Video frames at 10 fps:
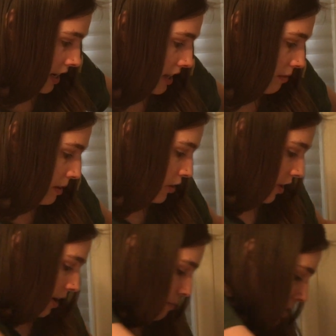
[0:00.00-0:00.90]
Let me
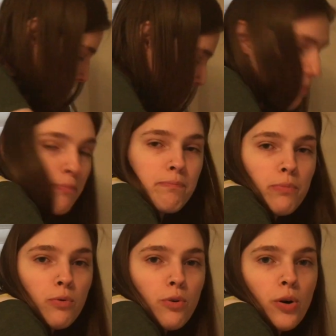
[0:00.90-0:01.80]
grab my
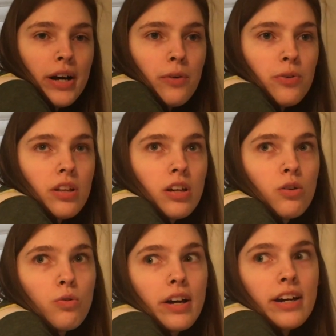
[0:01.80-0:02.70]
boy really
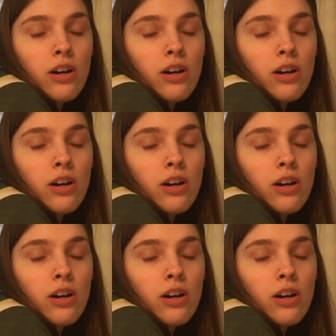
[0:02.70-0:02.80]
quick.